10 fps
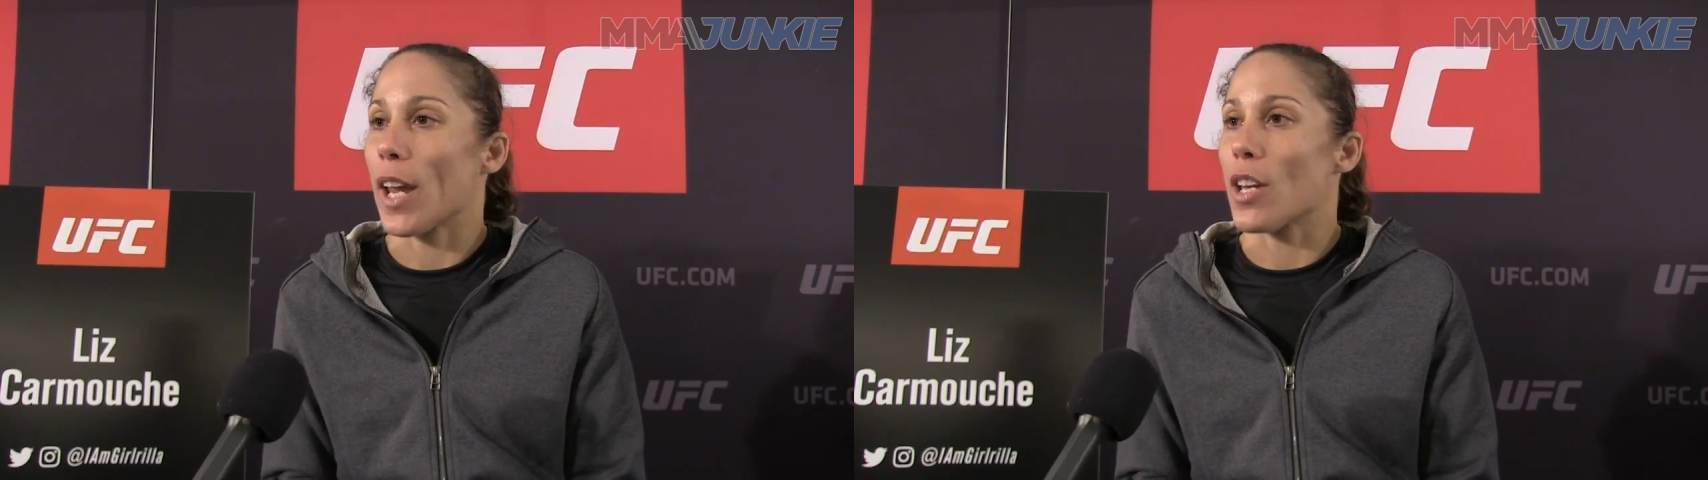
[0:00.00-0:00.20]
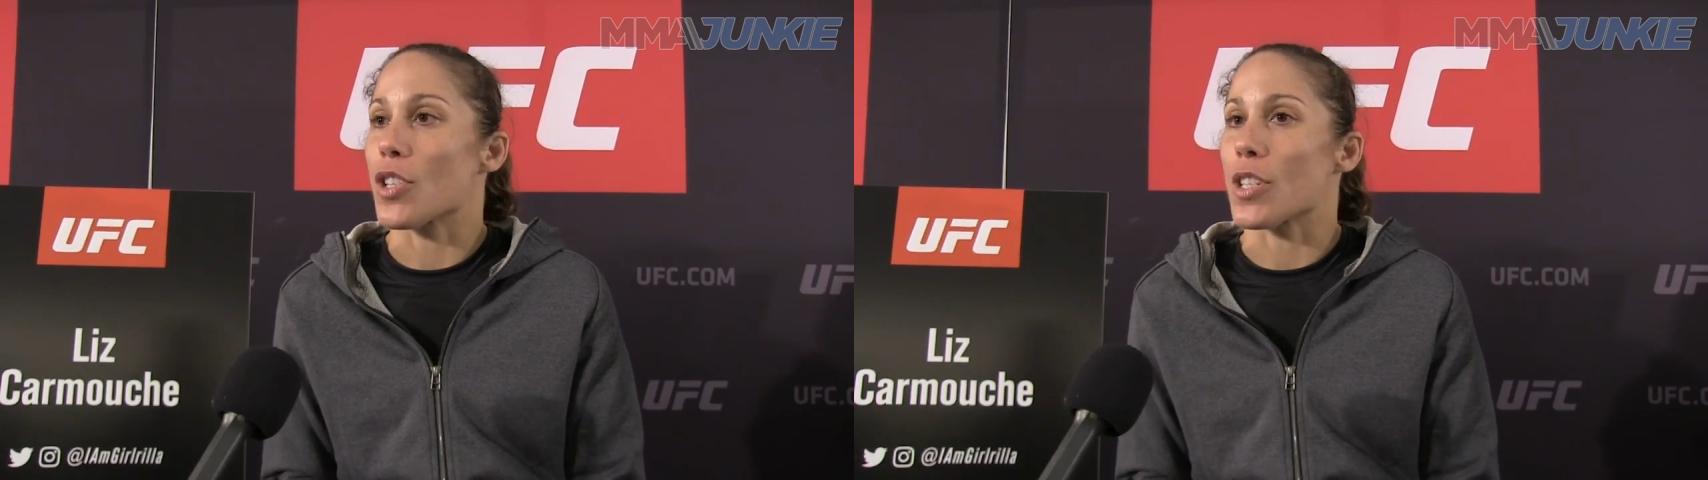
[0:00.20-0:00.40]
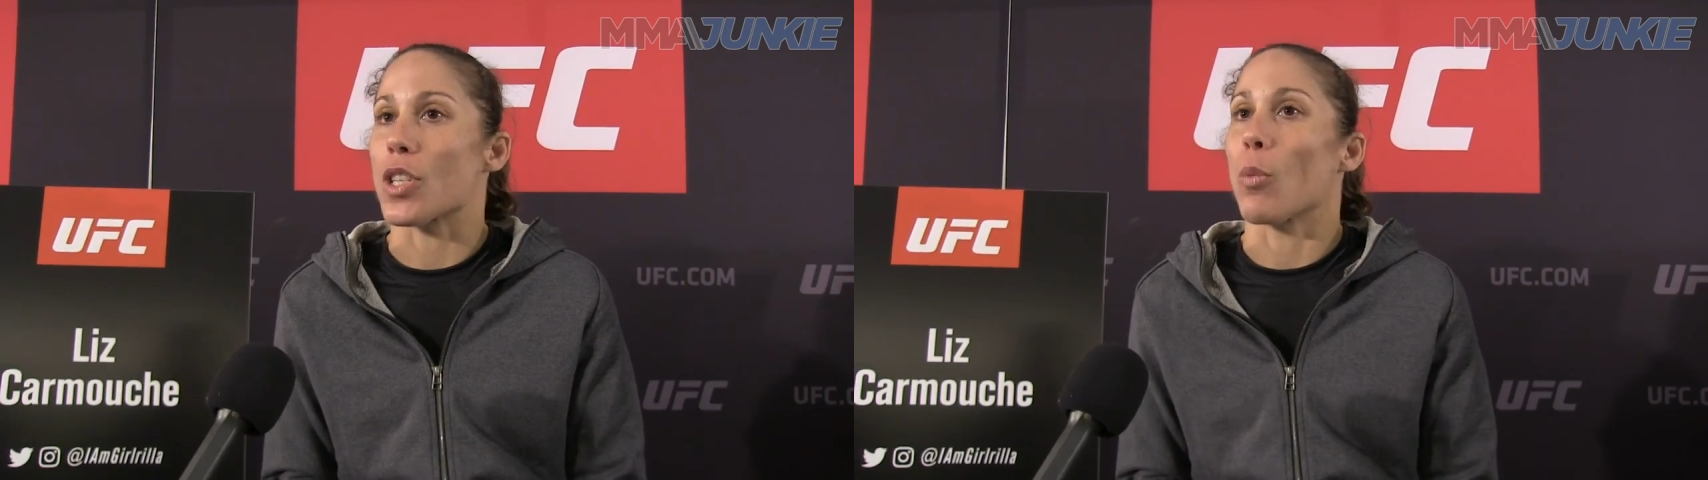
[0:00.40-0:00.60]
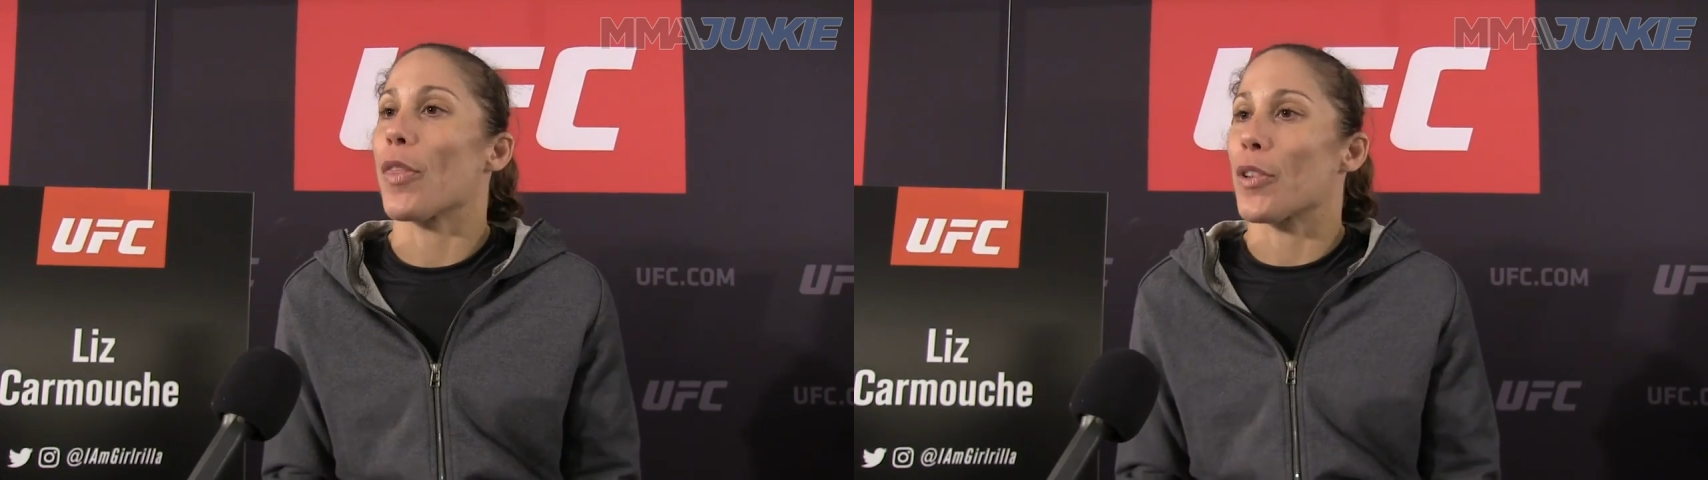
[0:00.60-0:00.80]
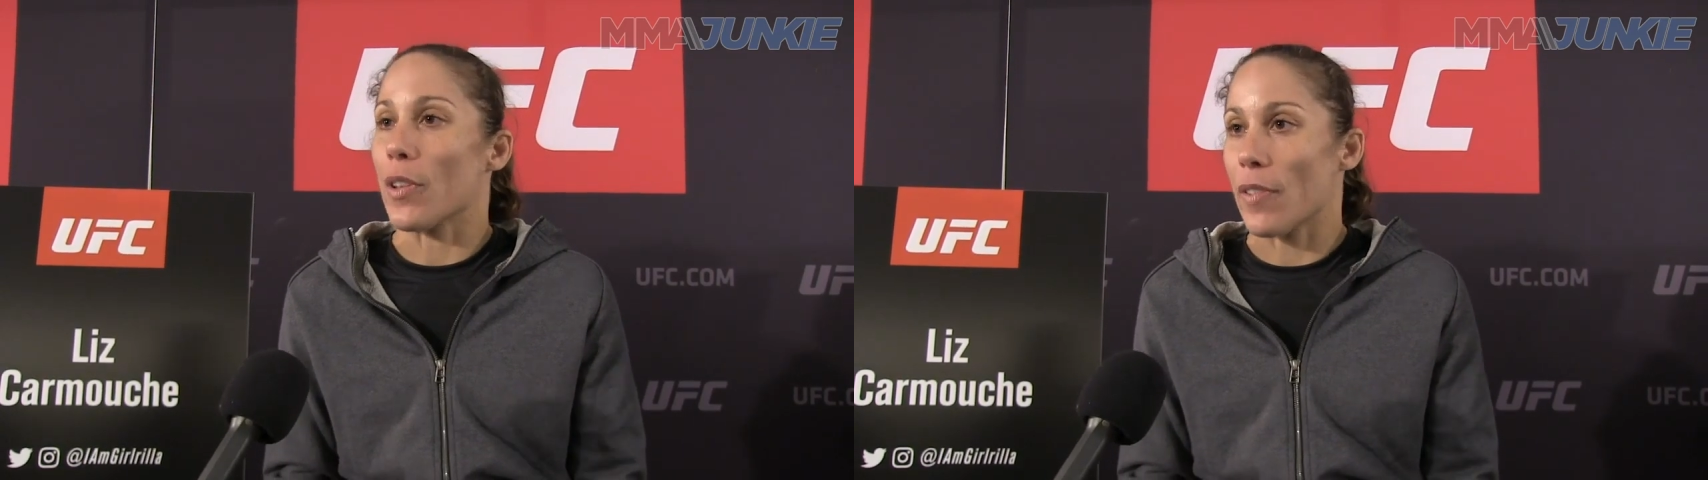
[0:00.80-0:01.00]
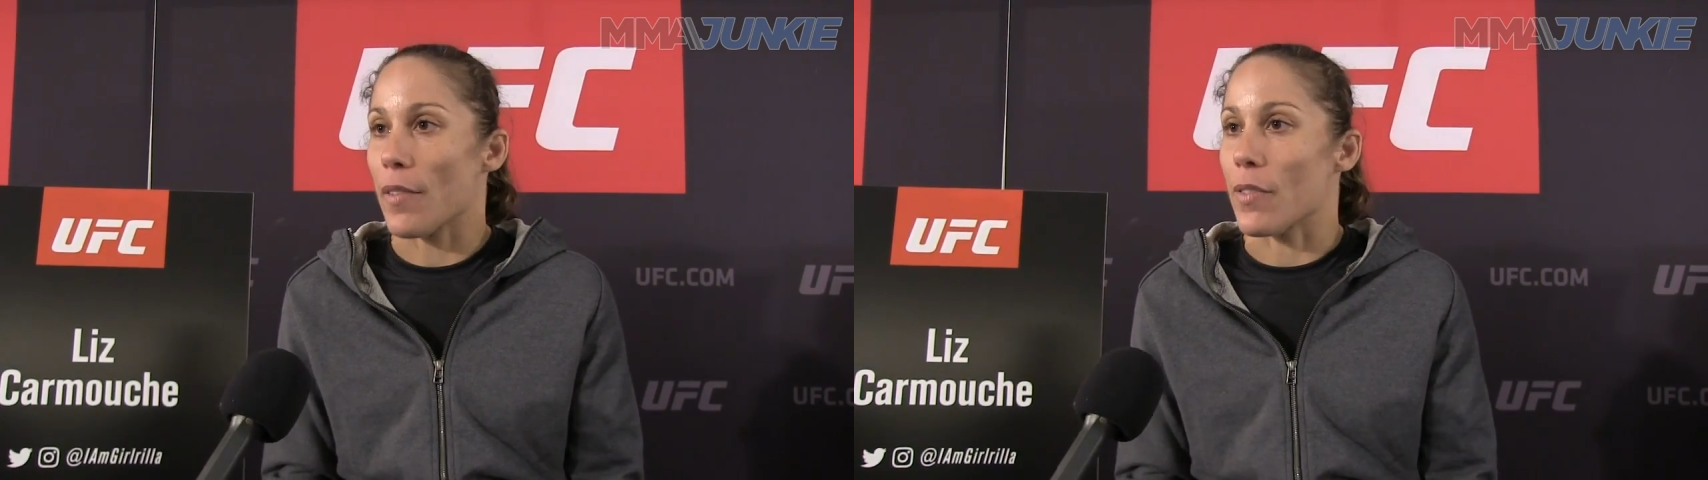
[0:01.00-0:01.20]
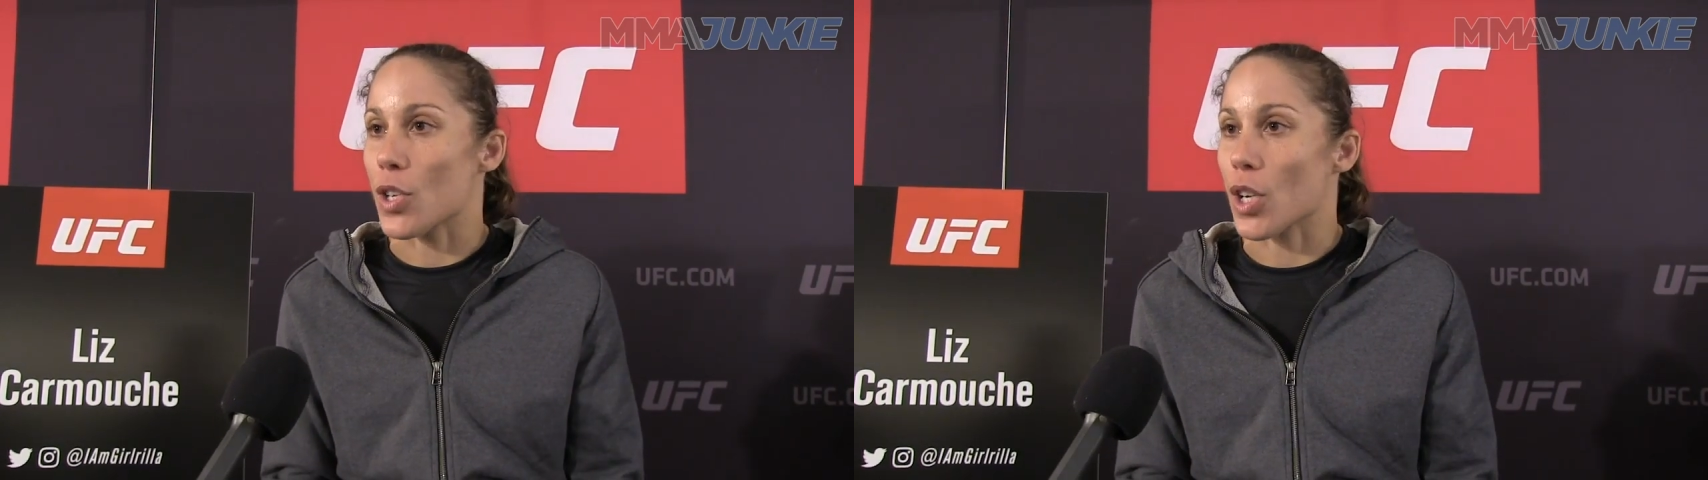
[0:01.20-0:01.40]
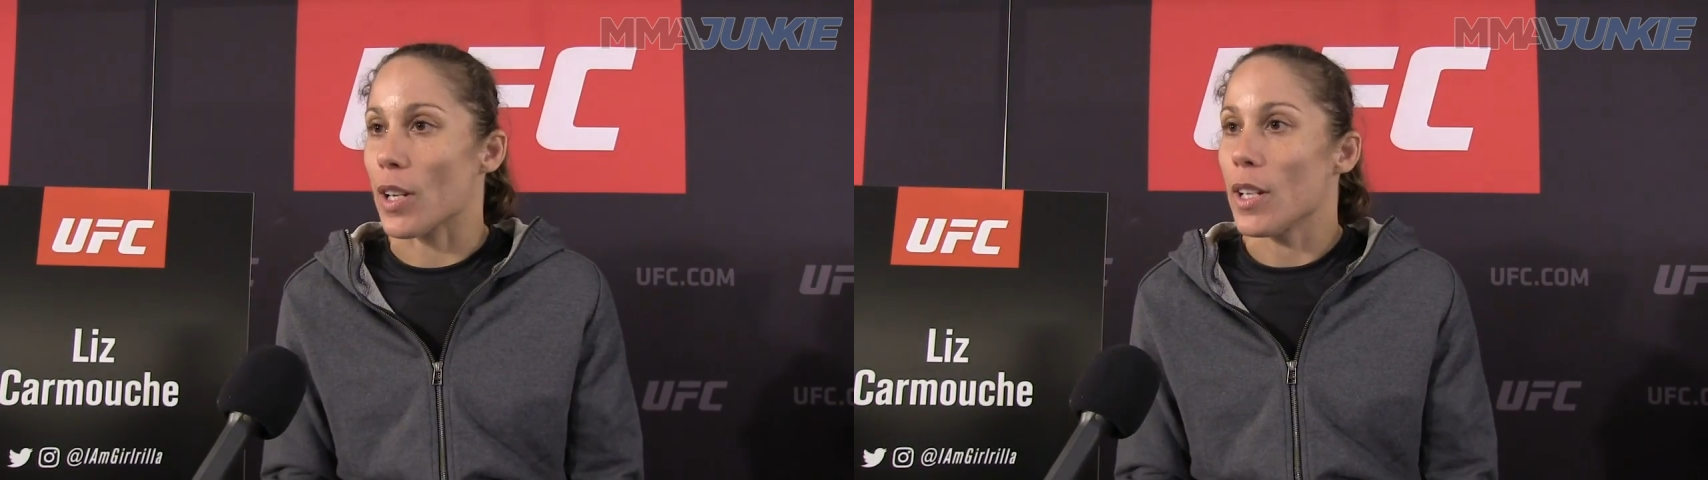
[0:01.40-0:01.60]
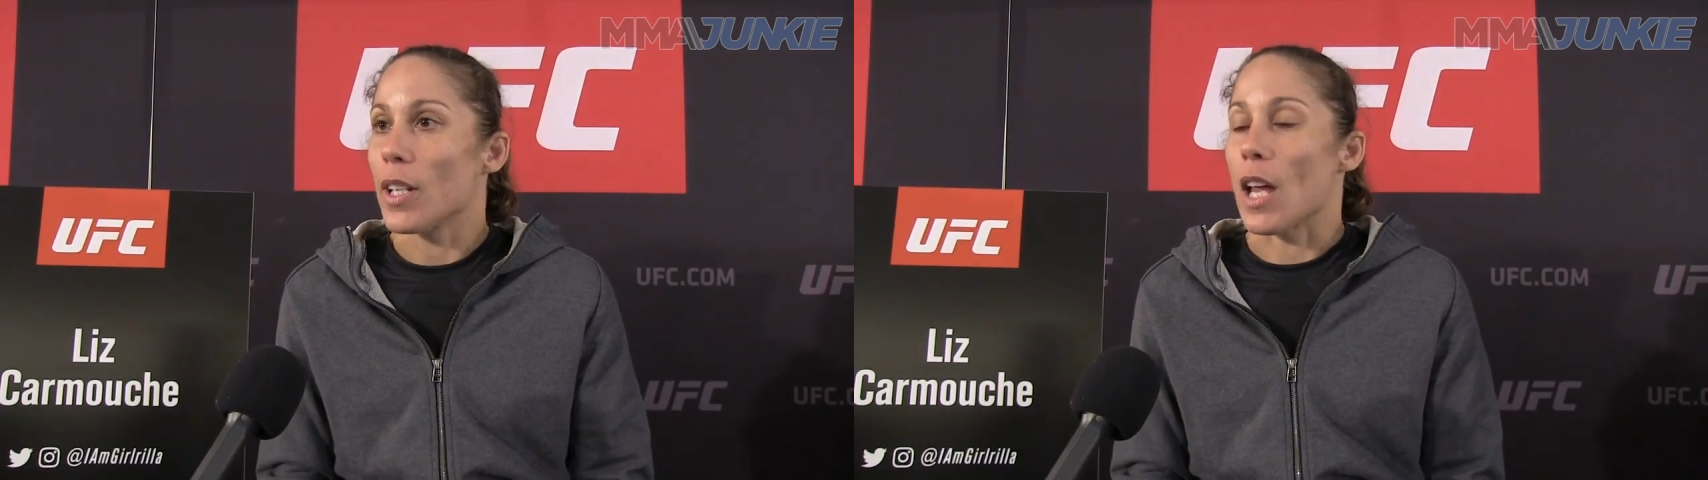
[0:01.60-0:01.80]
change is the 135 division.